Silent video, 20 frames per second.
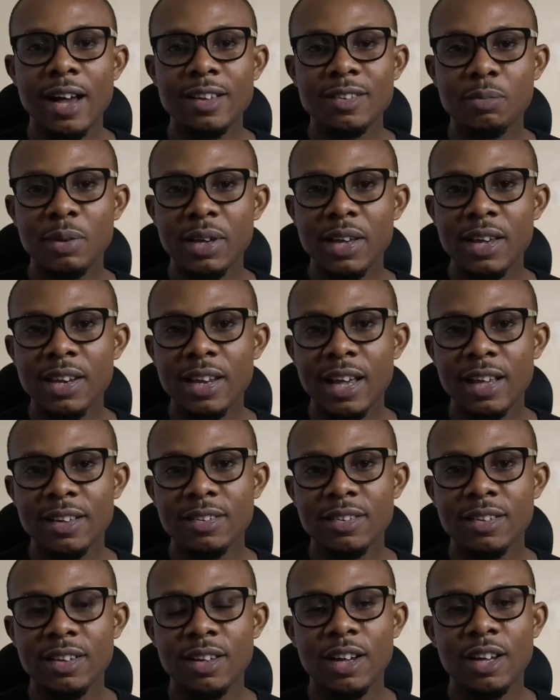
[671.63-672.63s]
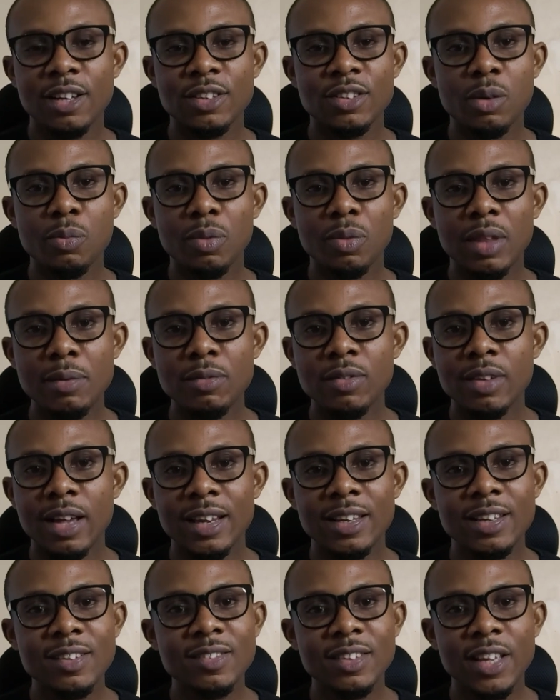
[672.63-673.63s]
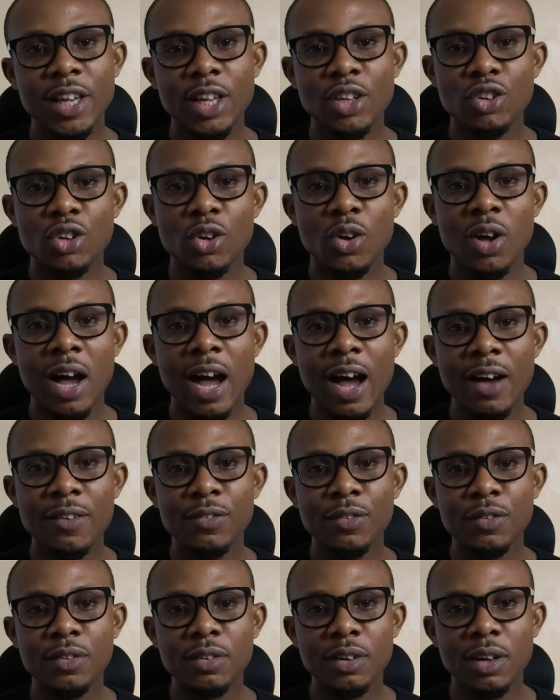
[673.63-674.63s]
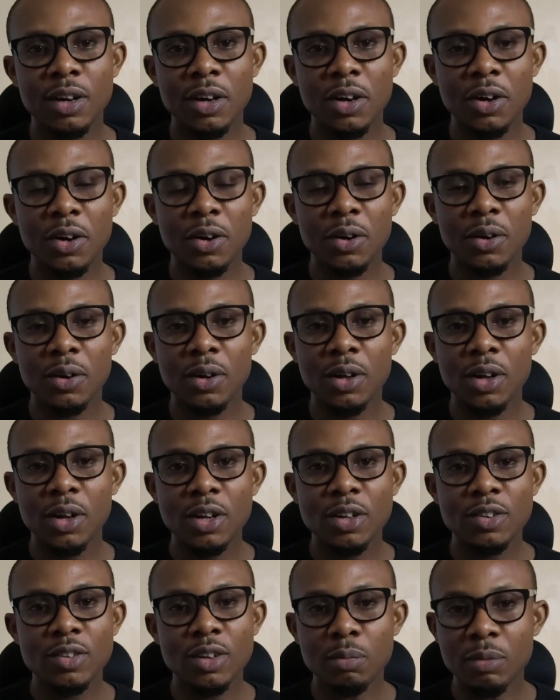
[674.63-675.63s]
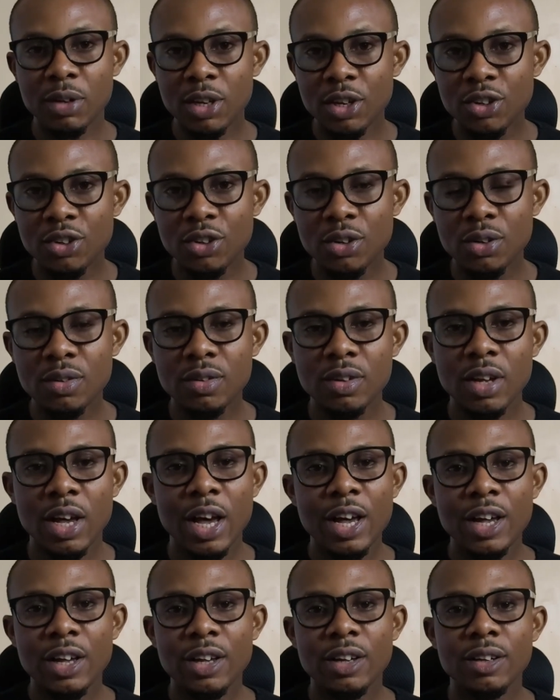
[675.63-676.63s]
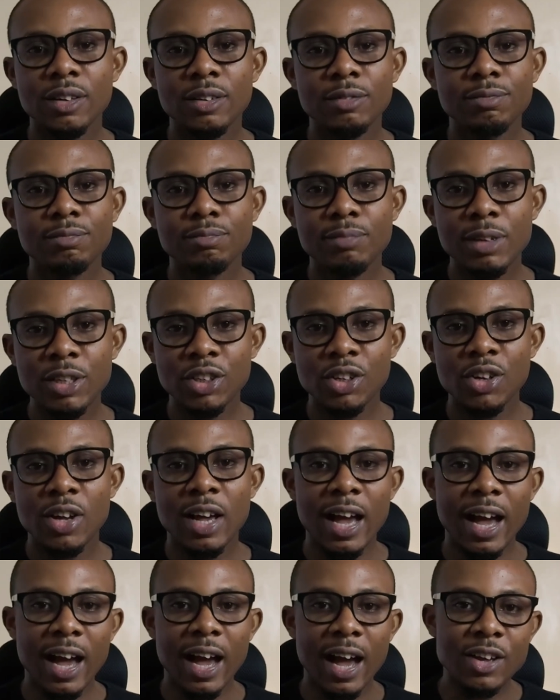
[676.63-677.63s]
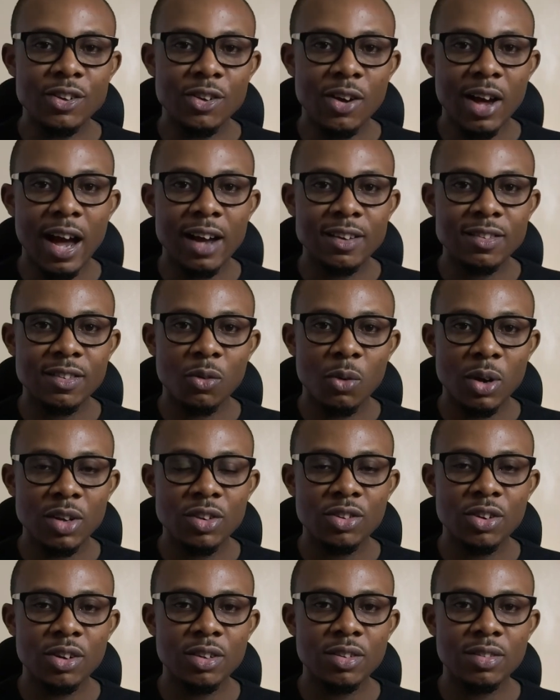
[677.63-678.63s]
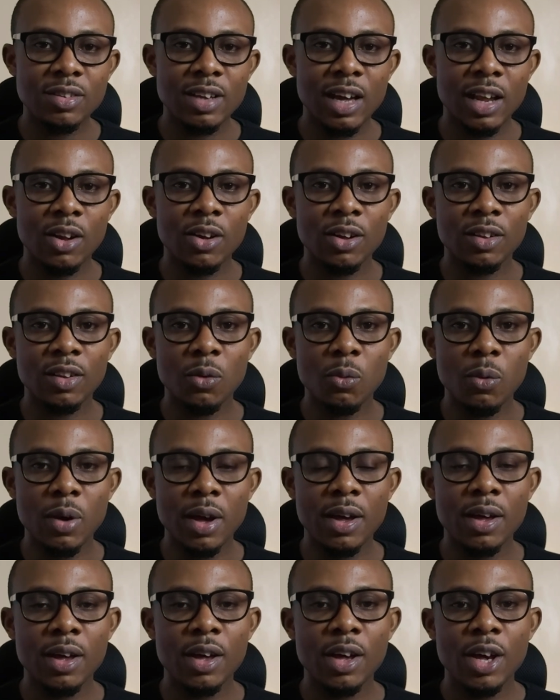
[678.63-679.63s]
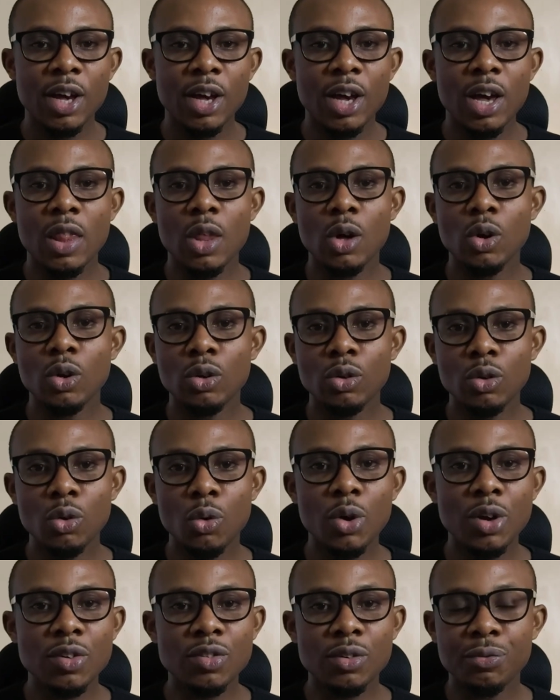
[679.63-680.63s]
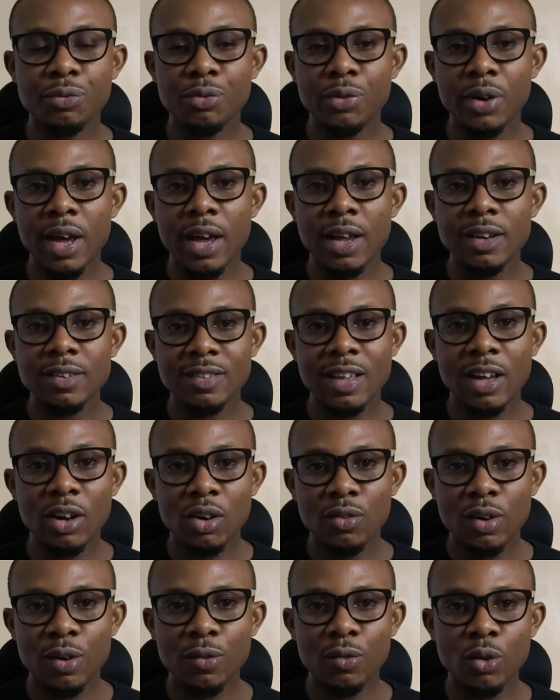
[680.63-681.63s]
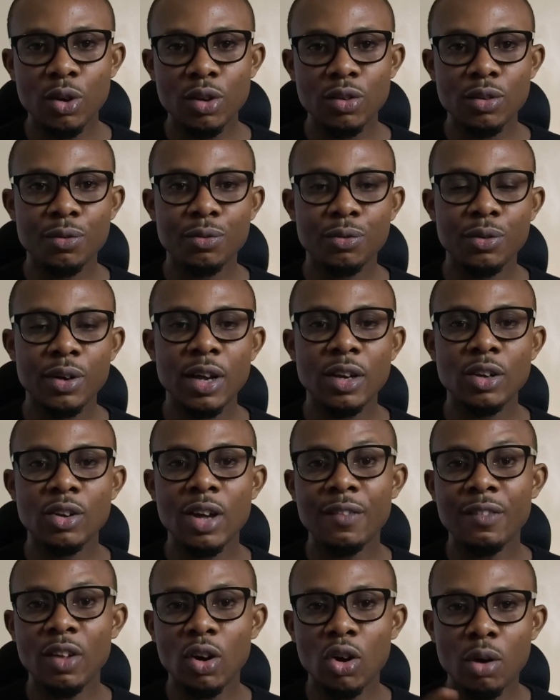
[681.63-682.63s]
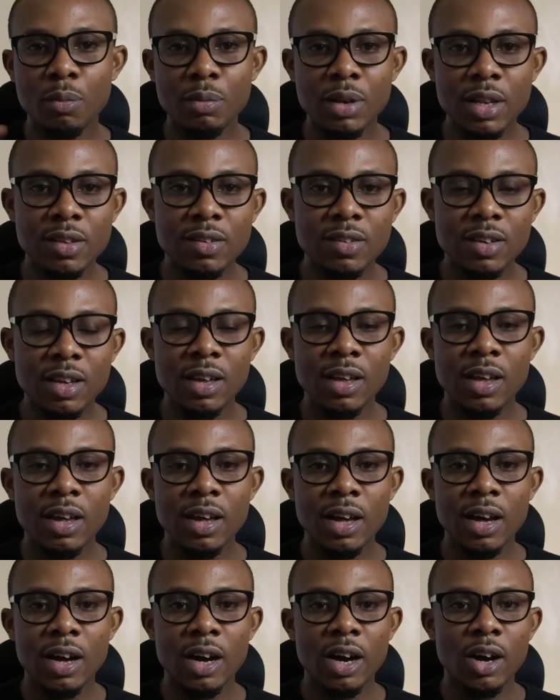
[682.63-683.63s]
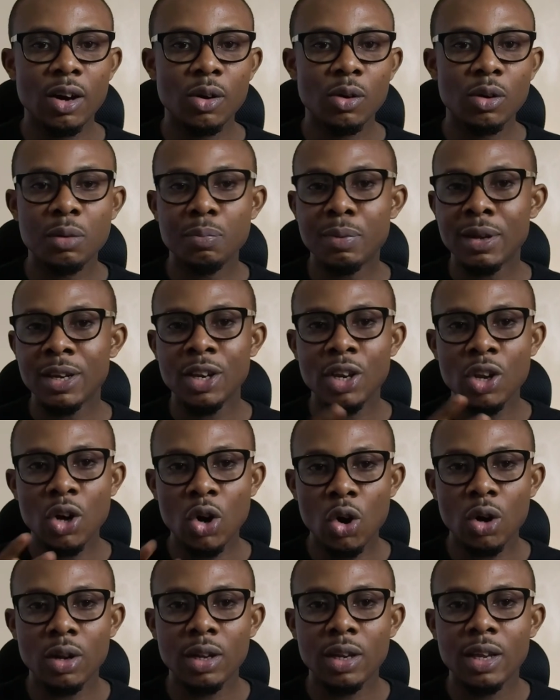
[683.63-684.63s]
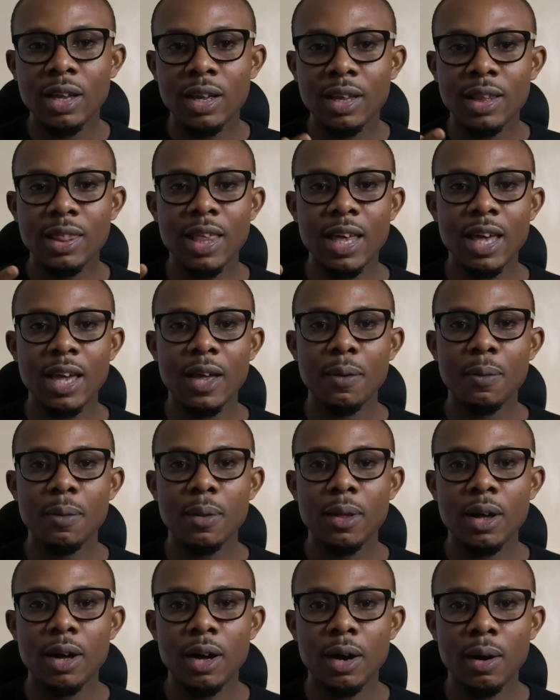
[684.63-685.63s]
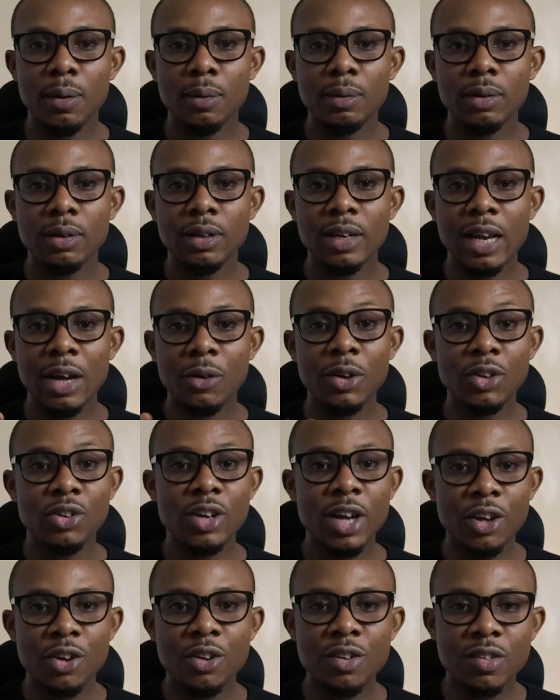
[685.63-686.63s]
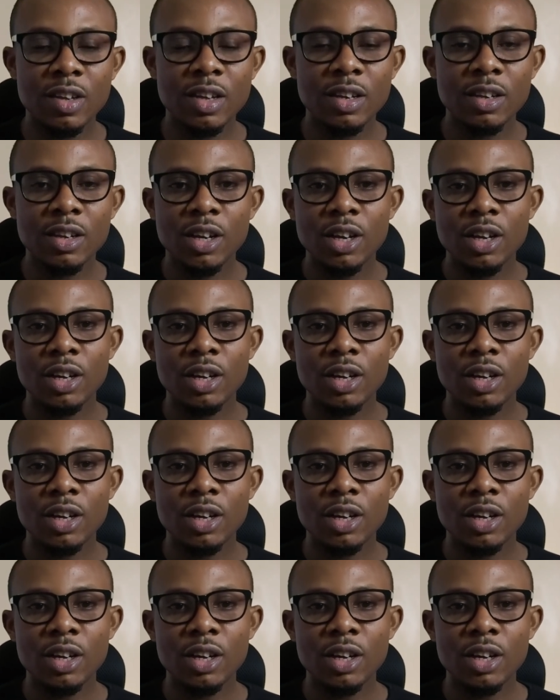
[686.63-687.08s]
as beginners, sometimes at this stage you have some issues. Make sure you ask questions along the way. Google is your friend, Stack Overflow is your friend, you have the community. Depending on the language you are using,